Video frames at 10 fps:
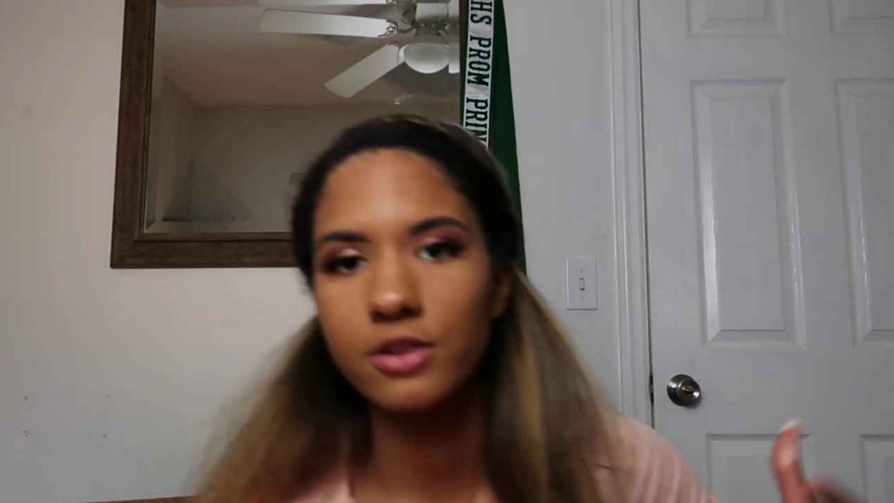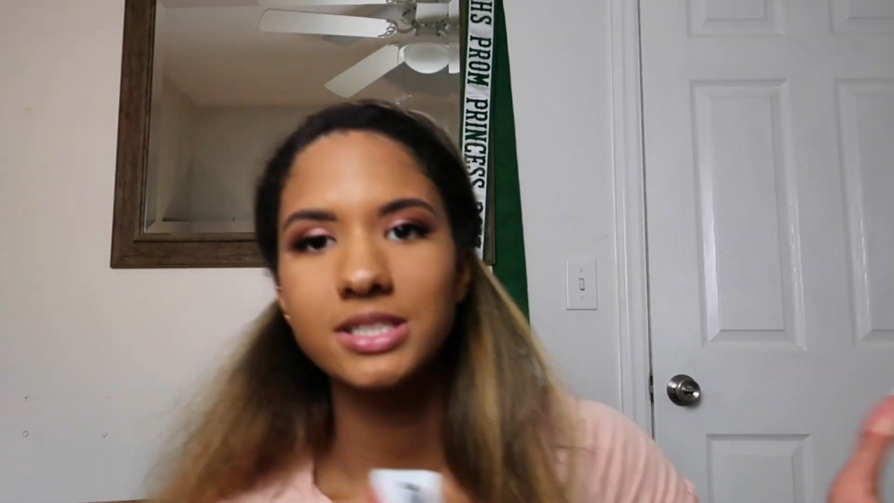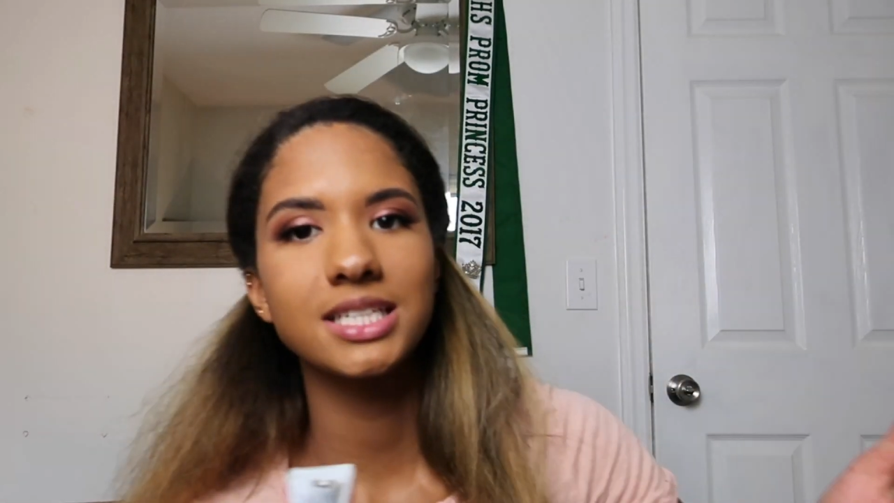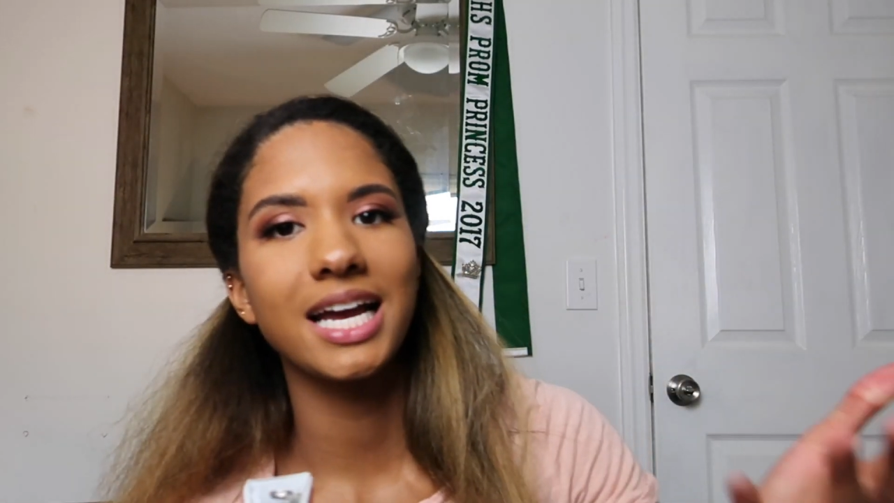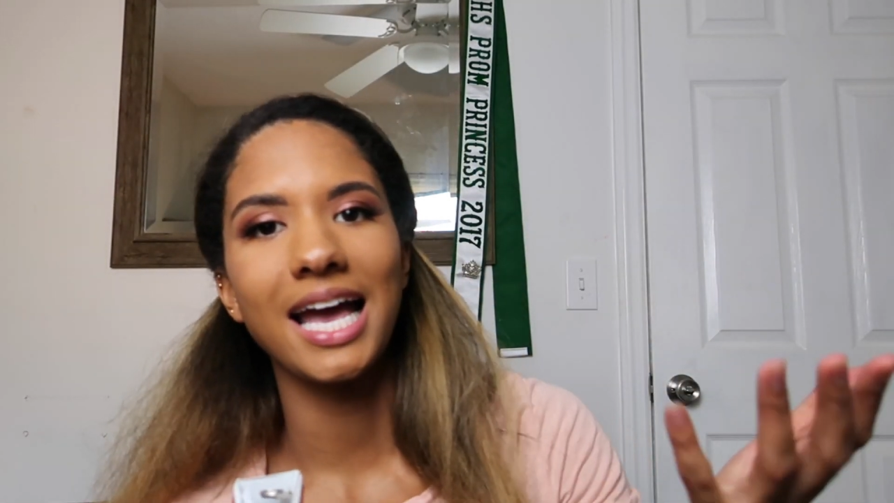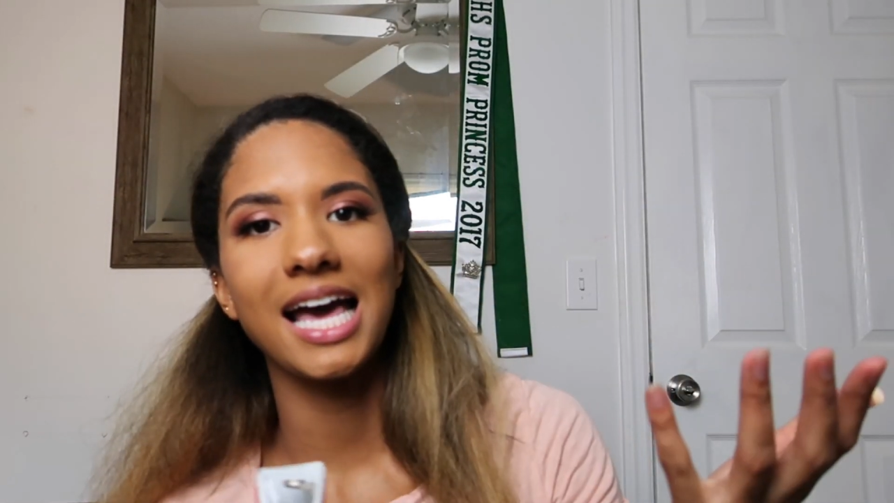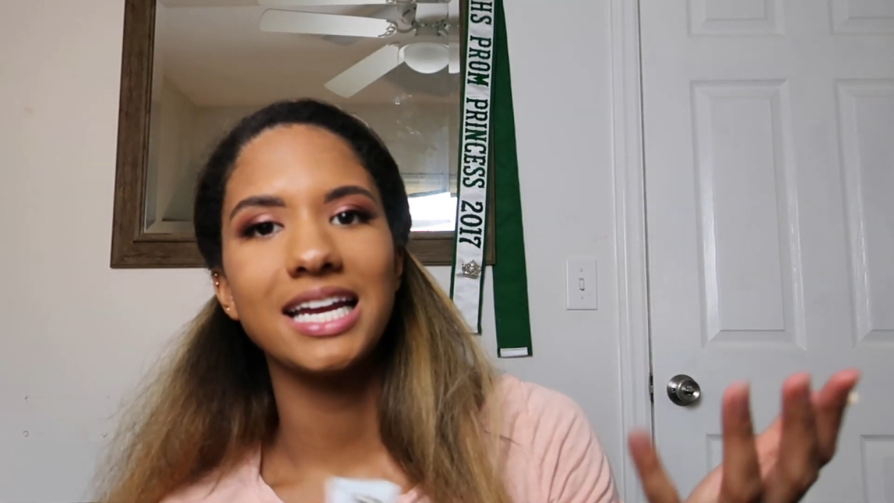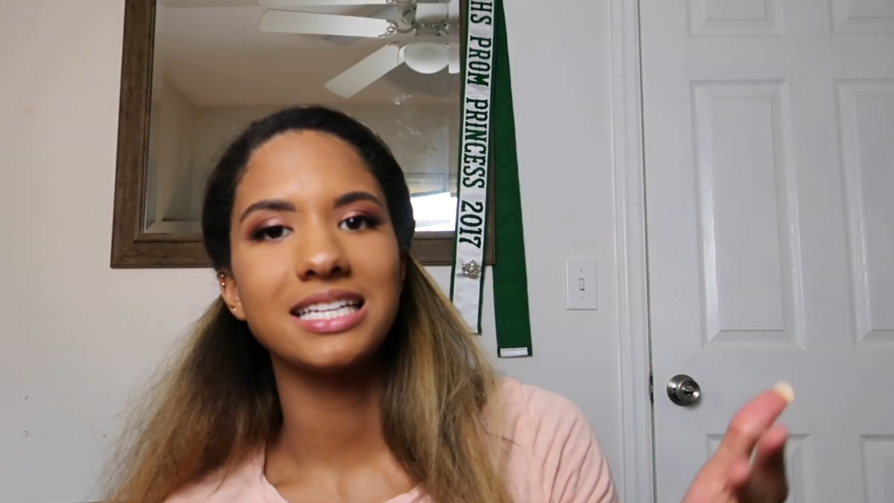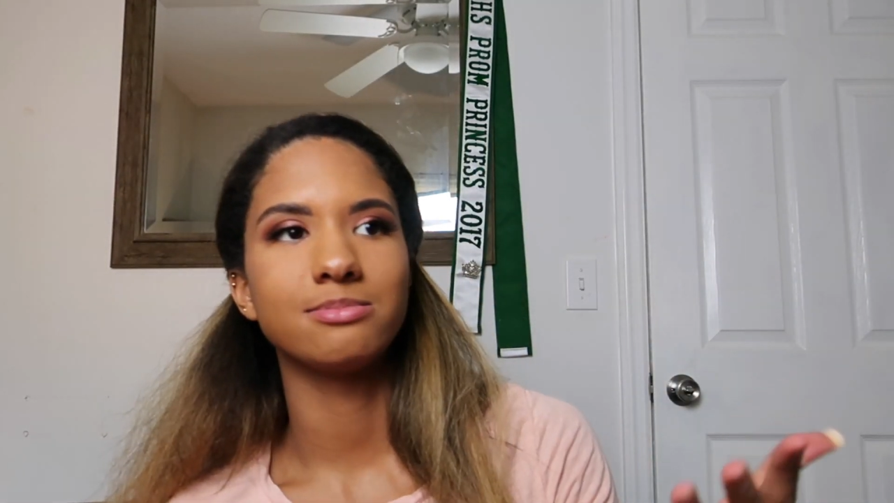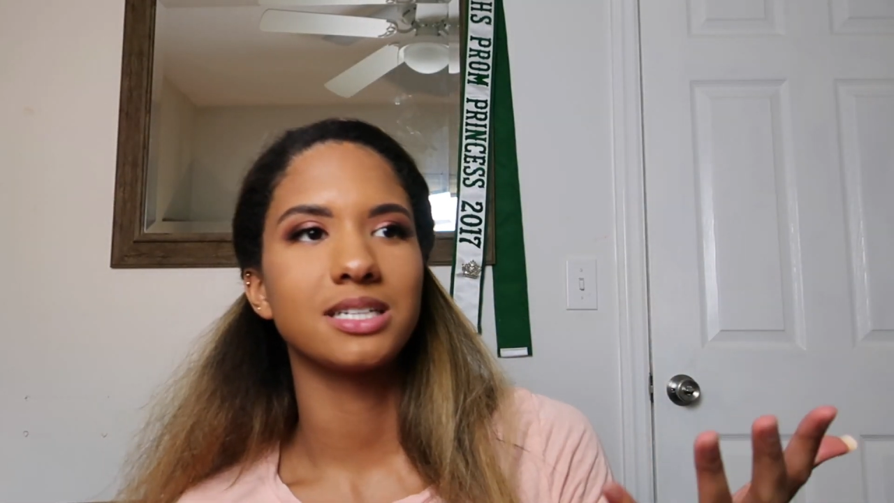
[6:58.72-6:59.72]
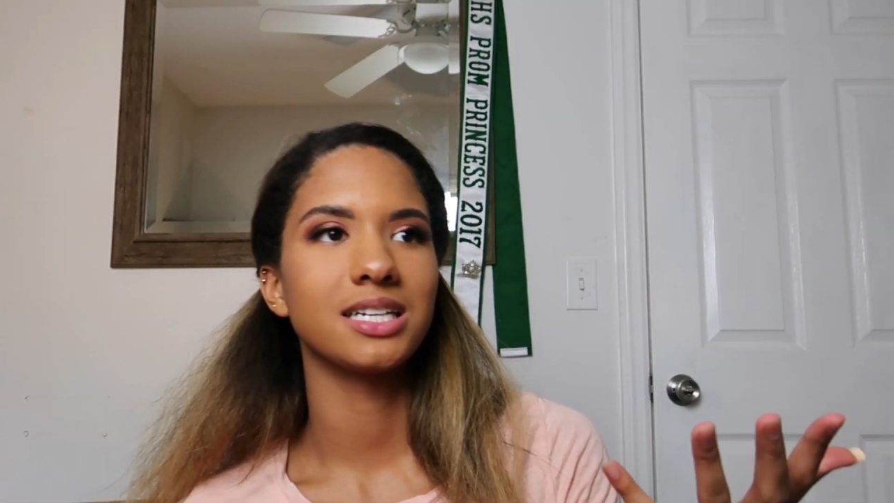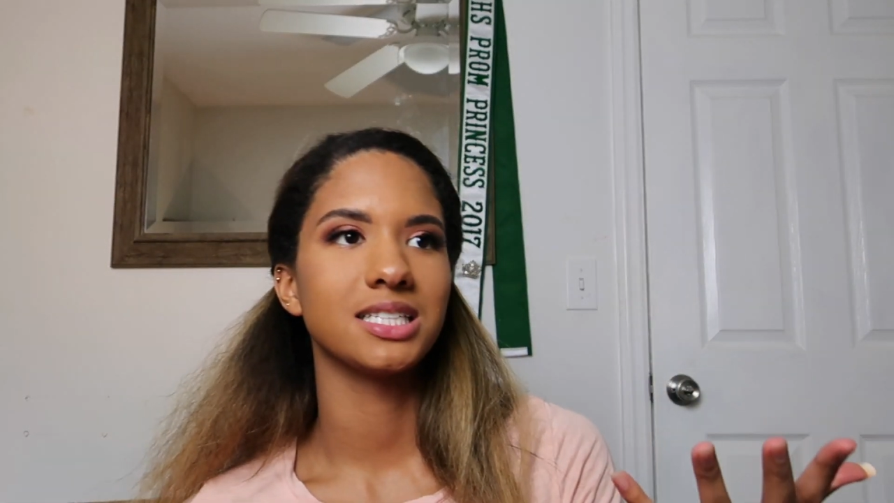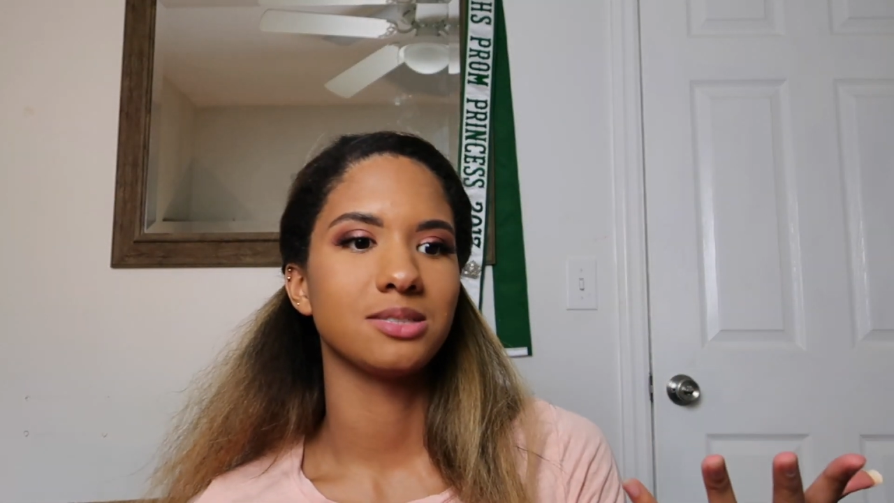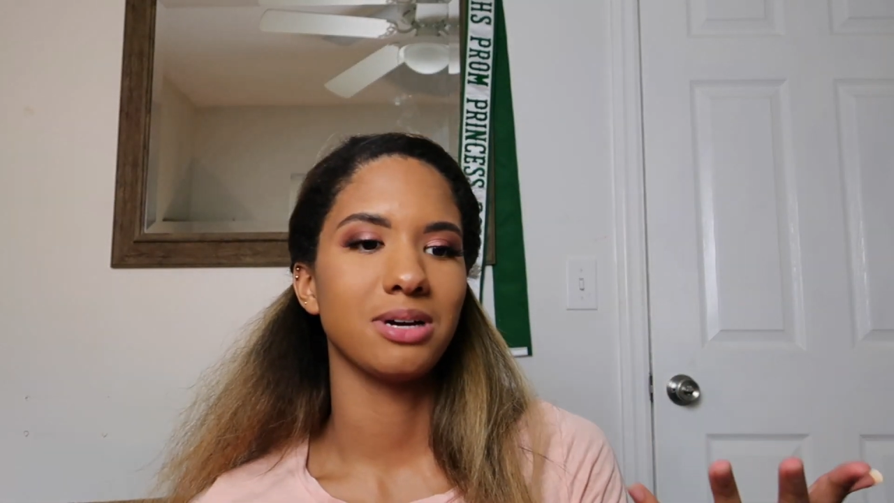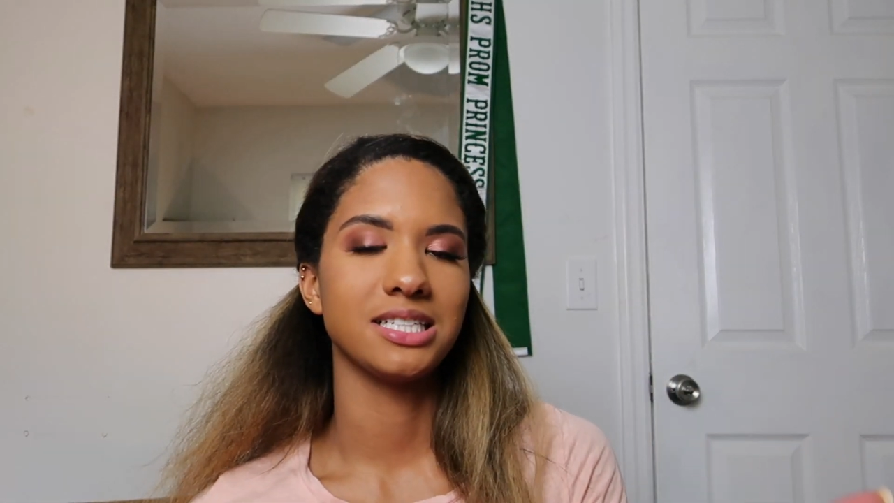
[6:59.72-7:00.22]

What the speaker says: Only reason I had it is because